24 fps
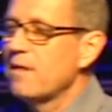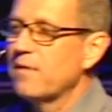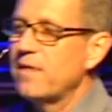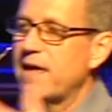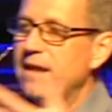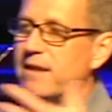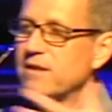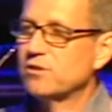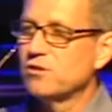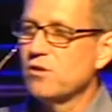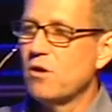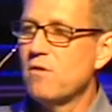
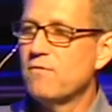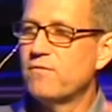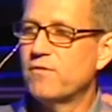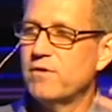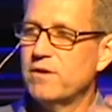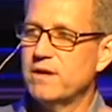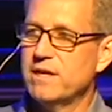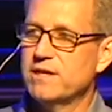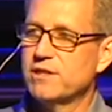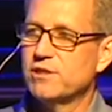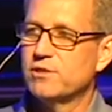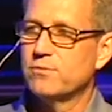that is over
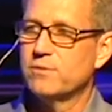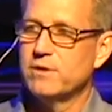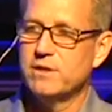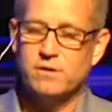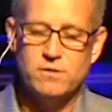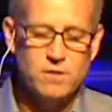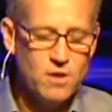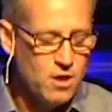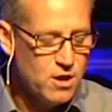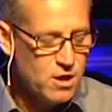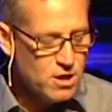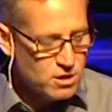
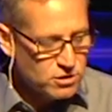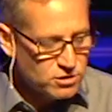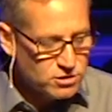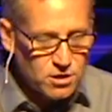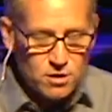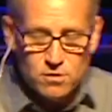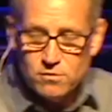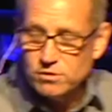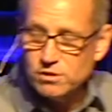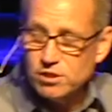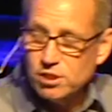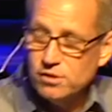Israel,
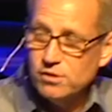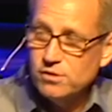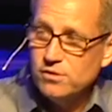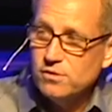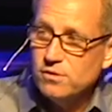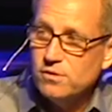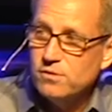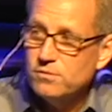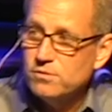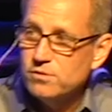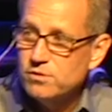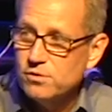so
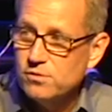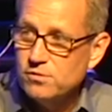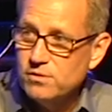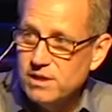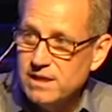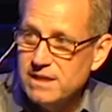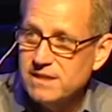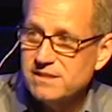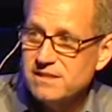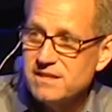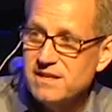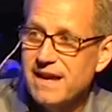too do
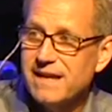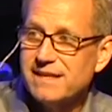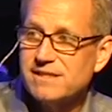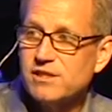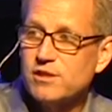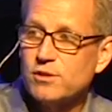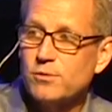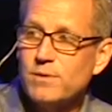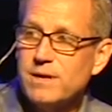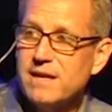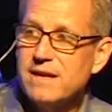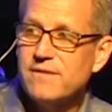these next
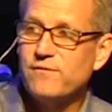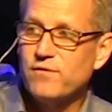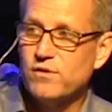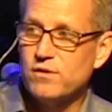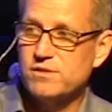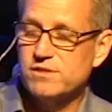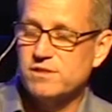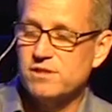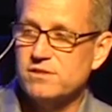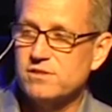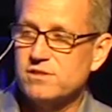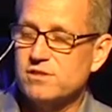three
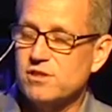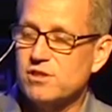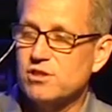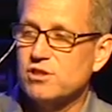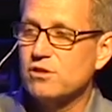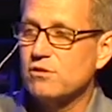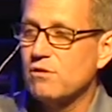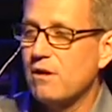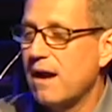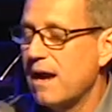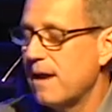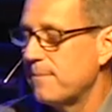verses
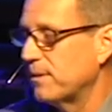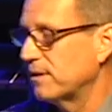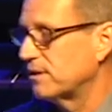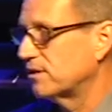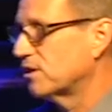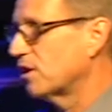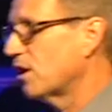describe a